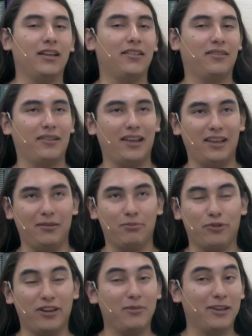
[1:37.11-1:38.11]
it's a
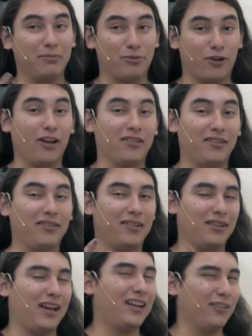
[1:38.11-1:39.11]
pretty big process
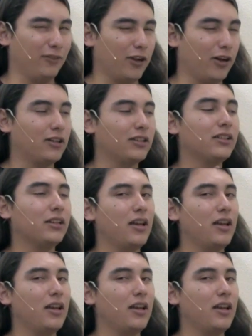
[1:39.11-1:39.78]
and kind of long.